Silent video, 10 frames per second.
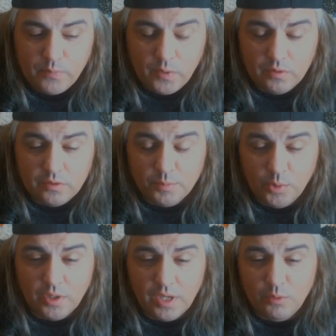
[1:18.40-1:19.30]
this
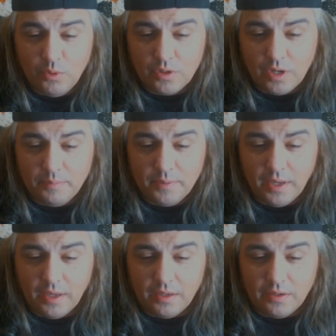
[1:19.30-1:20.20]
morning I woke up
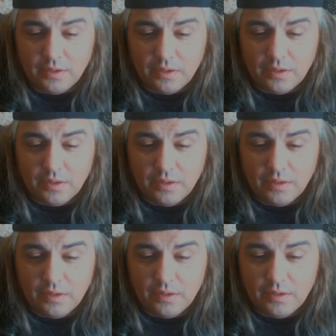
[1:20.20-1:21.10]
and
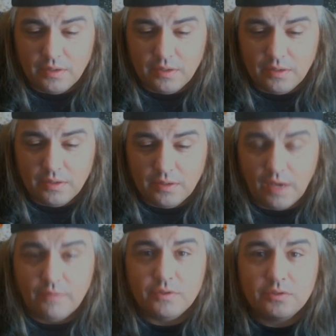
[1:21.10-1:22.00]

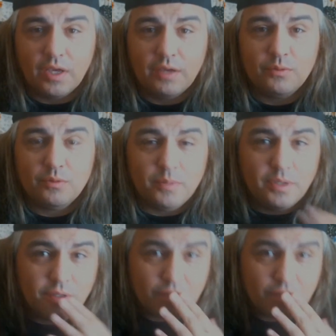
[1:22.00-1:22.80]
obviously I wouldn't be here